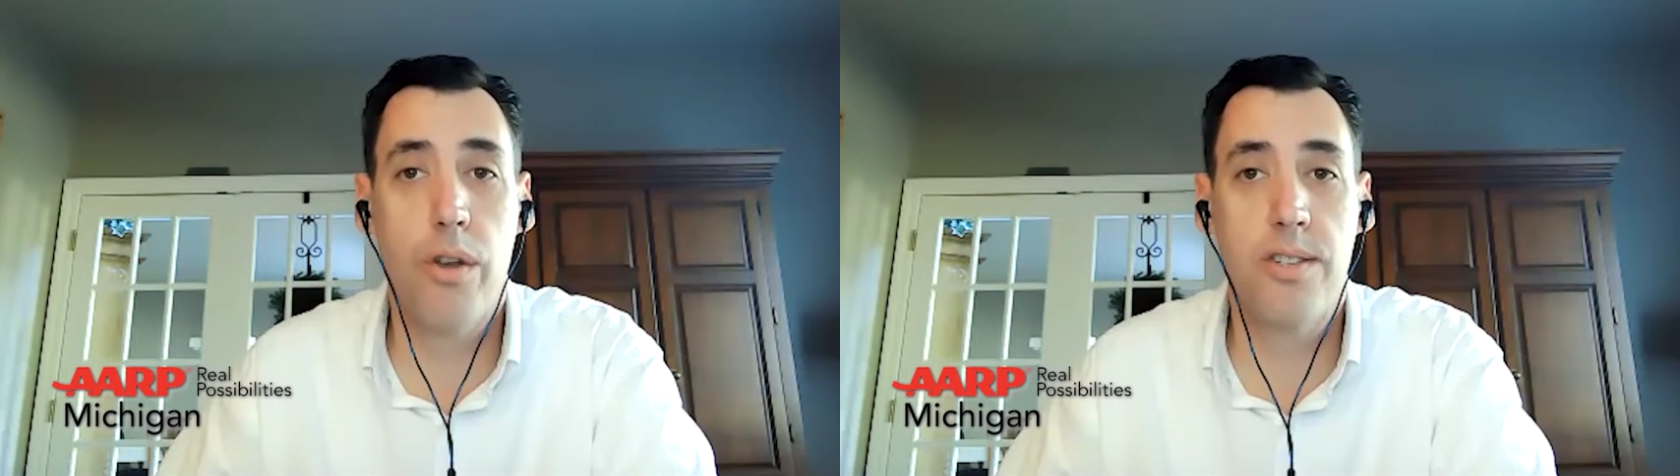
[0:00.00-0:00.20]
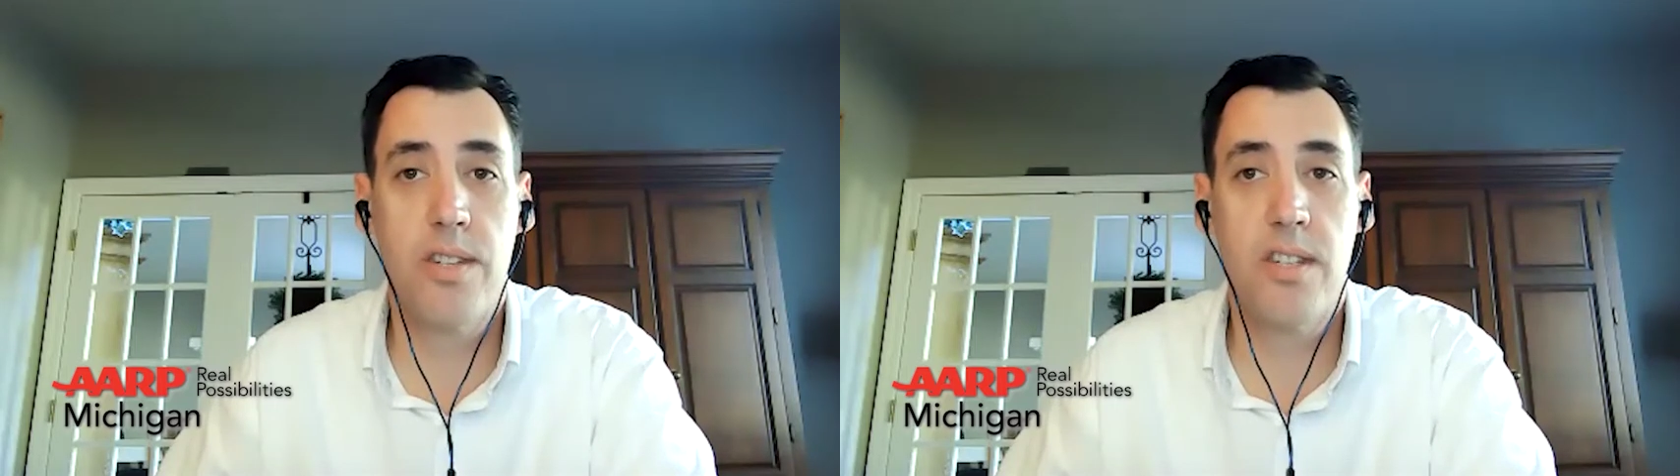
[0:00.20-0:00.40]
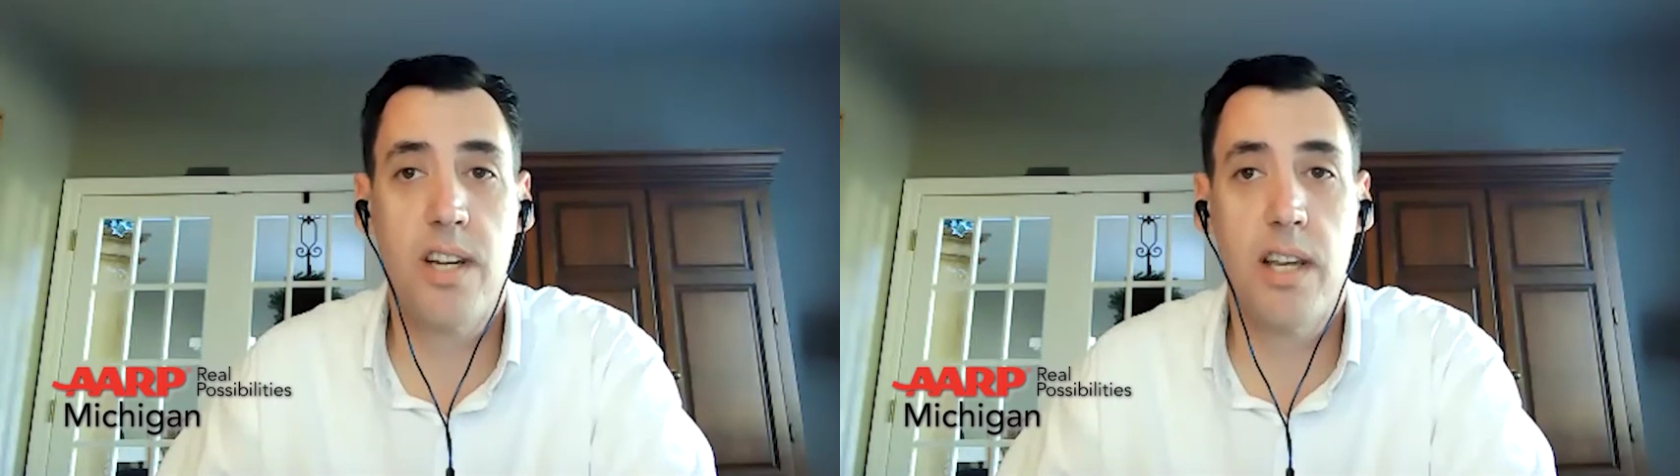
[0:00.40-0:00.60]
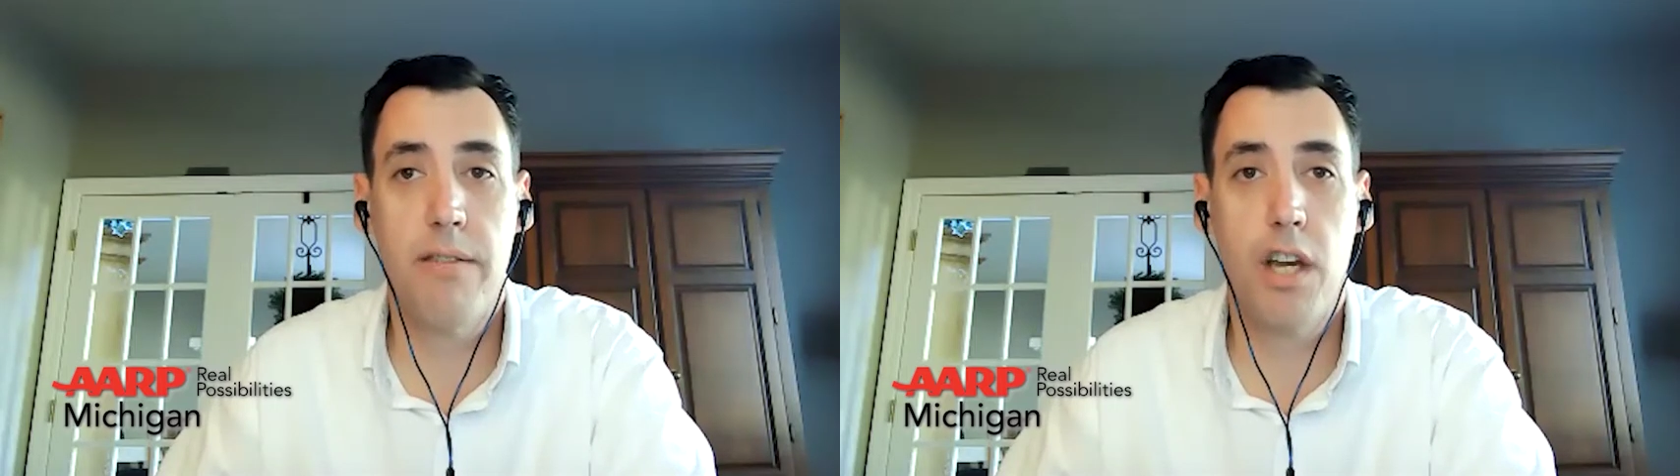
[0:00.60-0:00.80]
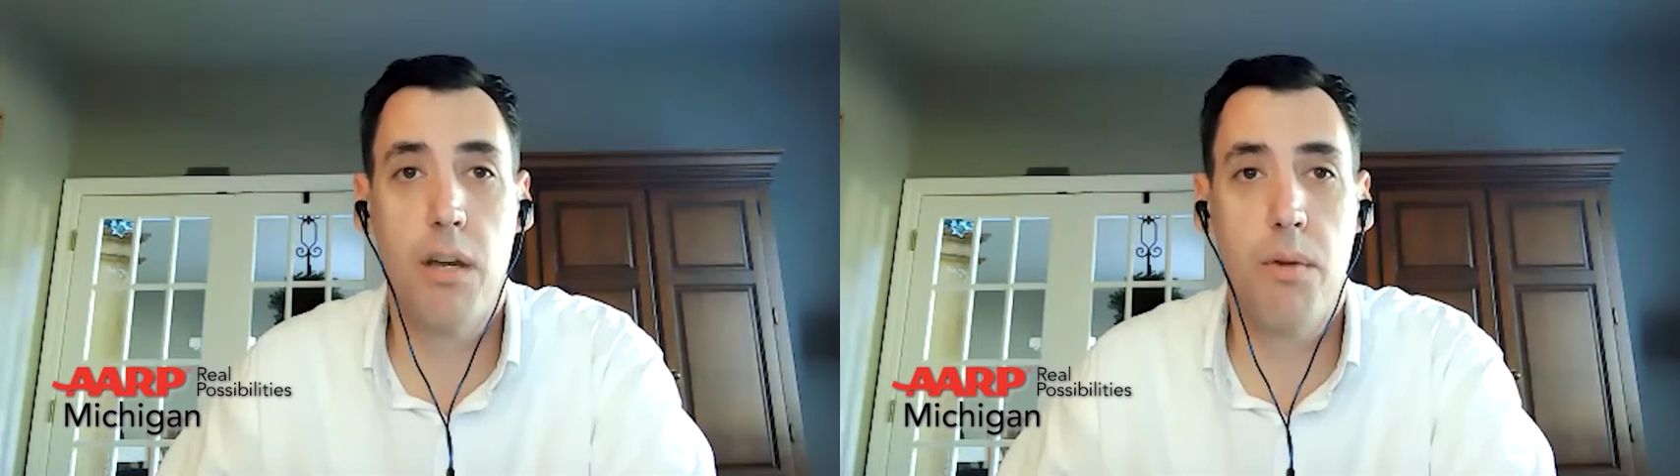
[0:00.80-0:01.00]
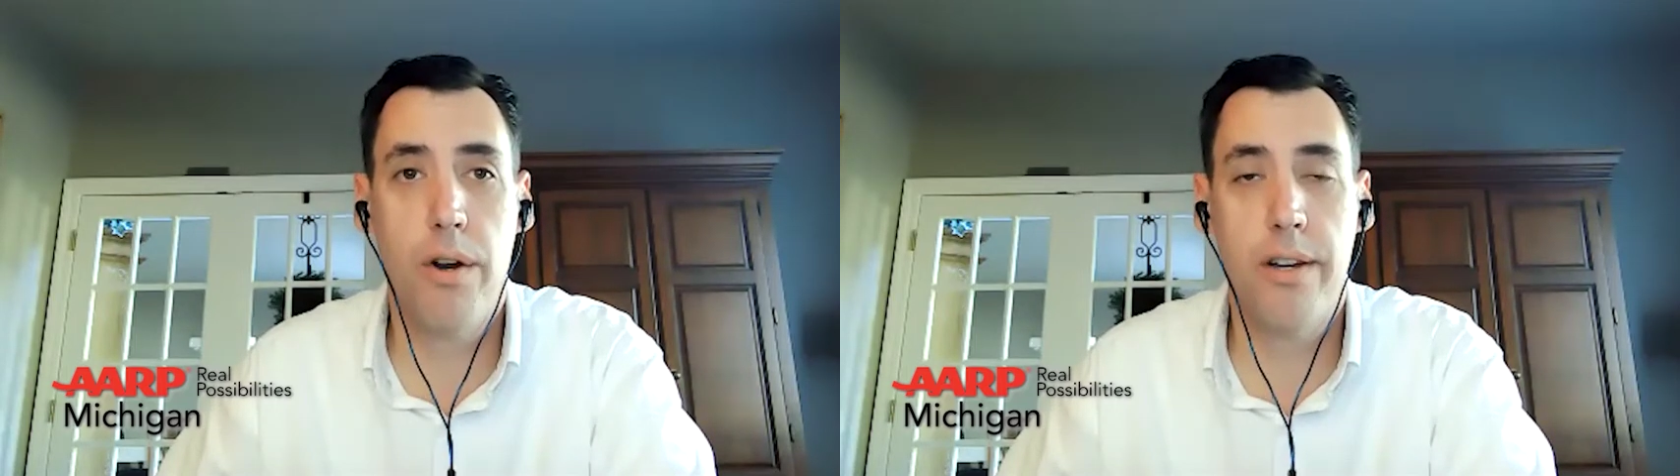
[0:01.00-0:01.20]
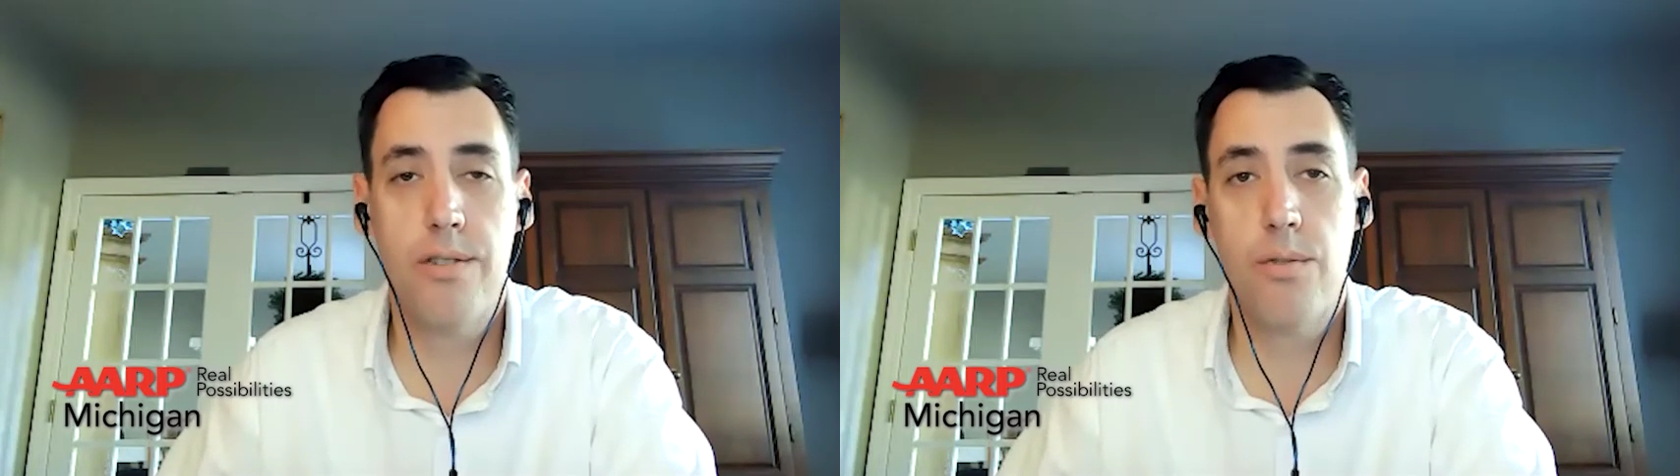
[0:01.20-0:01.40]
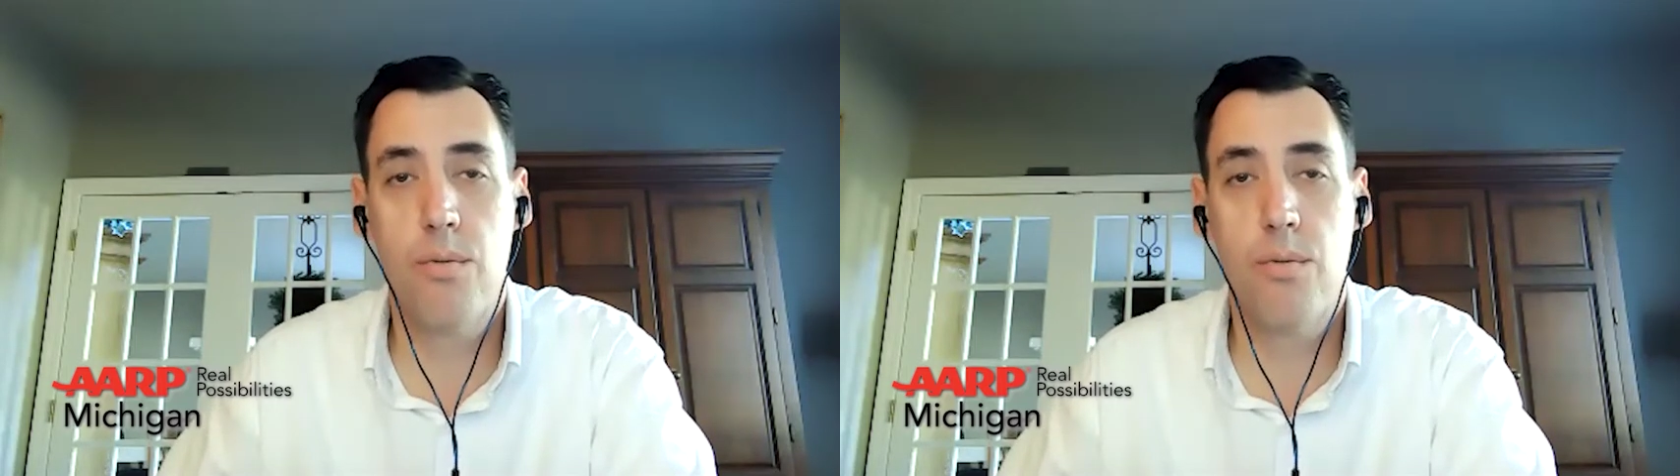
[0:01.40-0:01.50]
assisted living communities,